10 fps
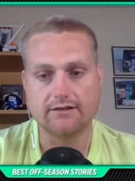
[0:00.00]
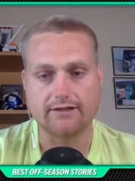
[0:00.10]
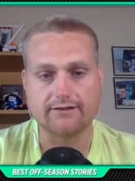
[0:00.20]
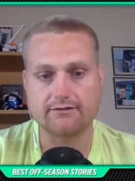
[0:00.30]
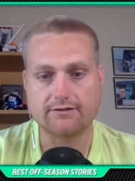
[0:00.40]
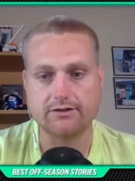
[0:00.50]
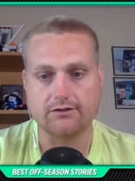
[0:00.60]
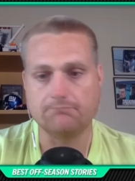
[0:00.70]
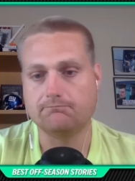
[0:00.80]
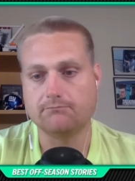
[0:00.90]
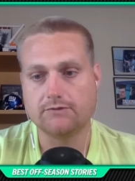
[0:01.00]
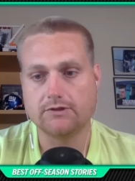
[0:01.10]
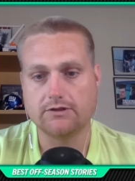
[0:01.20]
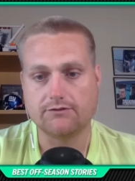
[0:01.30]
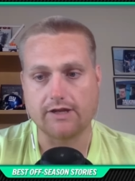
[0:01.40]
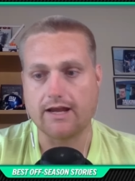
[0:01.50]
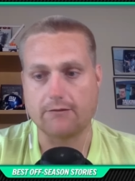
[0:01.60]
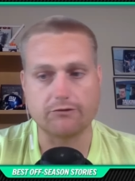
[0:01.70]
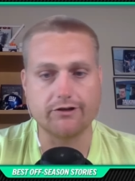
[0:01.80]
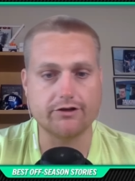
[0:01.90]
Like you know, they
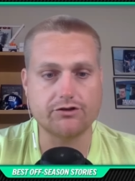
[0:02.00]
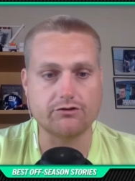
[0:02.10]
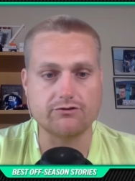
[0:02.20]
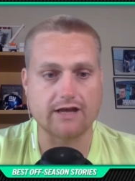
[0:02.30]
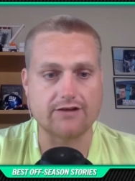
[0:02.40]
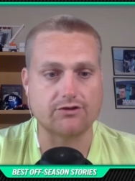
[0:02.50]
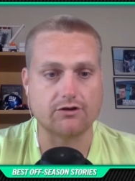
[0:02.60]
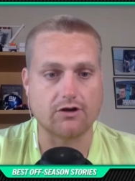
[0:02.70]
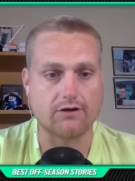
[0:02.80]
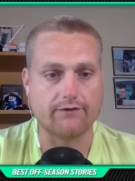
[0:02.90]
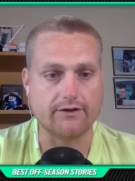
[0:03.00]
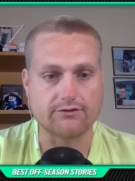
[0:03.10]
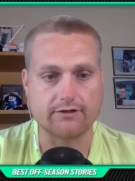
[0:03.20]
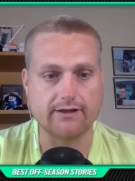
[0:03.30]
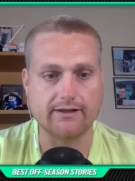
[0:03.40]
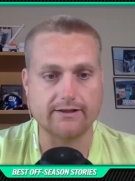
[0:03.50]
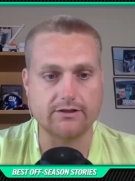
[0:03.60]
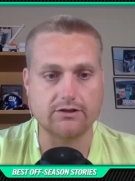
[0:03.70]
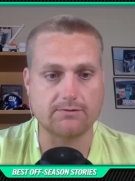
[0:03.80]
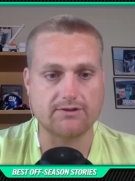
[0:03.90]
had real issues last year on offense, right? Like
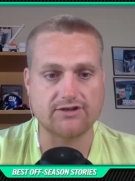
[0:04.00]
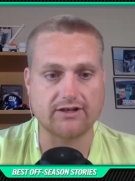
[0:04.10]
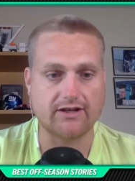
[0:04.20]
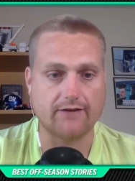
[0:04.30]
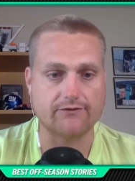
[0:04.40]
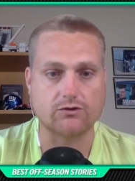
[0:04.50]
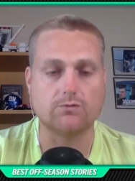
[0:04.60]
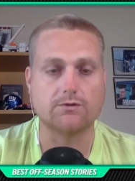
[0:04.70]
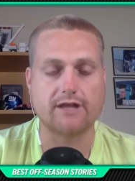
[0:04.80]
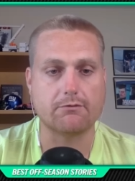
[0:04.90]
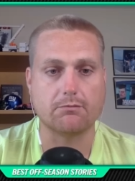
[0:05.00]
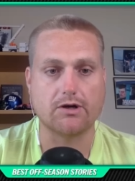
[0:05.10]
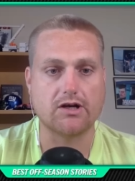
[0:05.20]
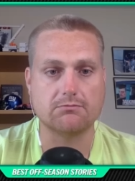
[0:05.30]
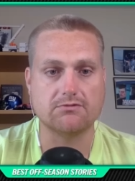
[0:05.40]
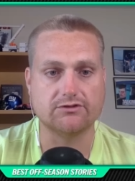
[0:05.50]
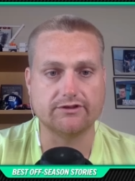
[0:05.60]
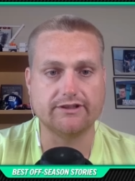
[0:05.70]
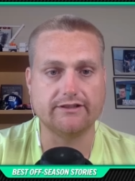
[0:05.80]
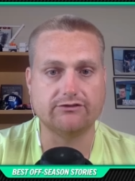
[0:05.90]
you talk about mm-hmm. second half scoring, they were bottom of the
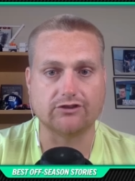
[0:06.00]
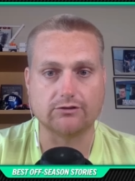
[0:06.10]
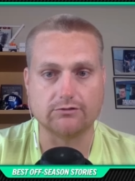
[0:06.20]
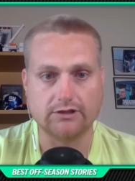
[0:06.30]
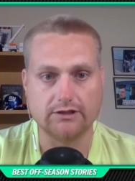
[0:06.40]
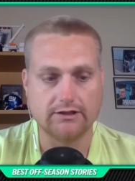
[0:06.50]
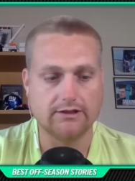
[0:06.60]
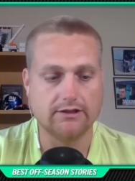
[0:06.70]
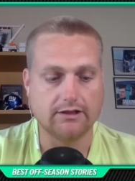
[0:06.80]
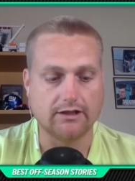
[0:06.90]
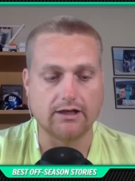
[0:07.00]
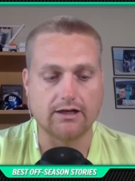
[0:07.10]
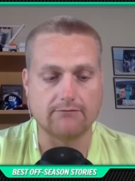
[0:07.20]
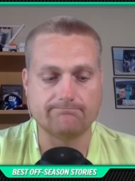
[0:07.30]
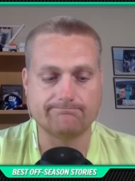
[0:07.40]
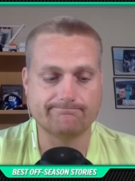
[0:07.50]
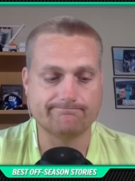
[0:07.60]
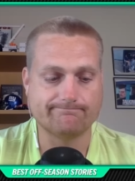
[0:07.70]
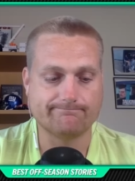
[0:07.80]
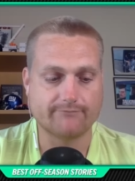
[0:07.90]
league. So, um,
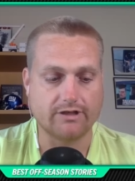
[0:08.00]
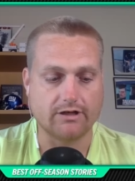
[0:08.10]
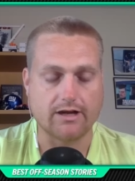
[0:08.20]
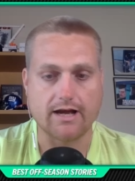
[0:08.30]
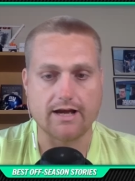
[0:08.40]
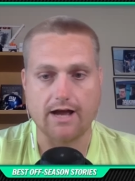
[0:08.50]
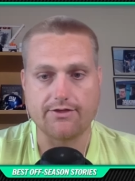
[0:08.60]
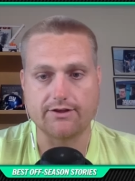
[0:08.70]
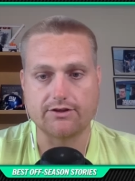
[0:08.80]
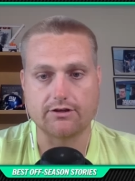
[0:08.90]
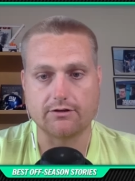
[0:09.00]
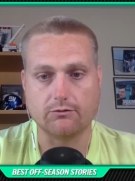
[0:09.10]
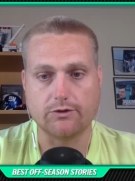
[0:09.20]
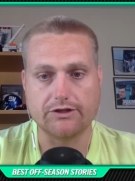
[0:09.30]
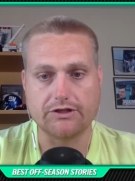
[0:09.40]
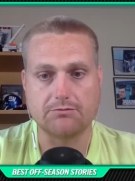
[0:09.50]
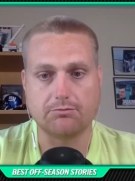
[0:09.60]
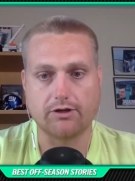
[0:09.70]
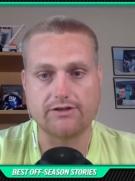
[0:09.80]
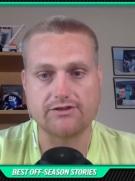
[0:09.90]
you know, I, I think they're in a really good
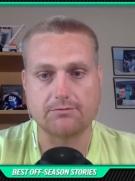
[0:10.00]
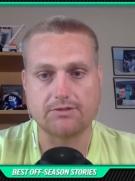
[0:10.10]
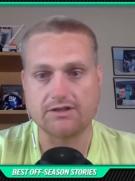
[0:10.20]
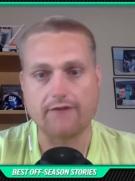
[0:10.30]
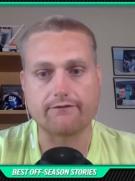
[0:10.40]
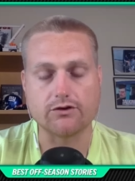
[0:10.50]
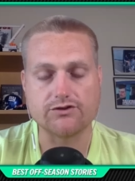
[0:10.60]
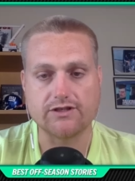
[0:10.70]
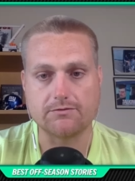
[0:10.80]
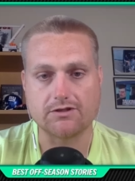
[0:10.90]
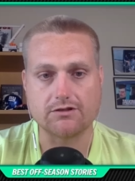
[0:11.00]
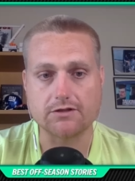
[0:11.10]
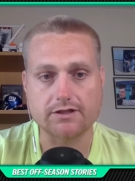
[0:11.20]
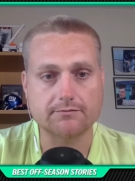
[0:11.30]
place to be that first team to do it.